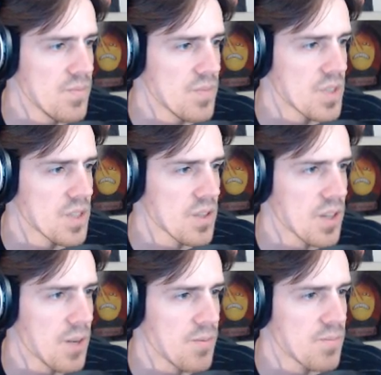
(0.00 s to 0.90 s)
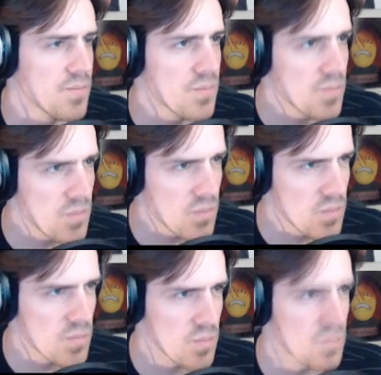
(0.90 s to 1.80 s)
Okay.
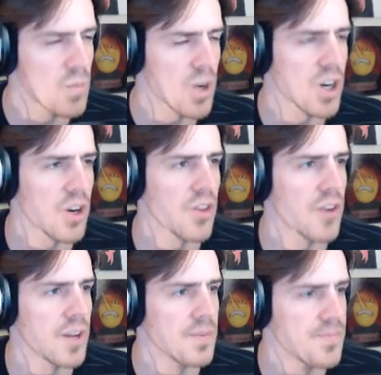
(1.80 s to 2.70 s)
We're gonna go to the right.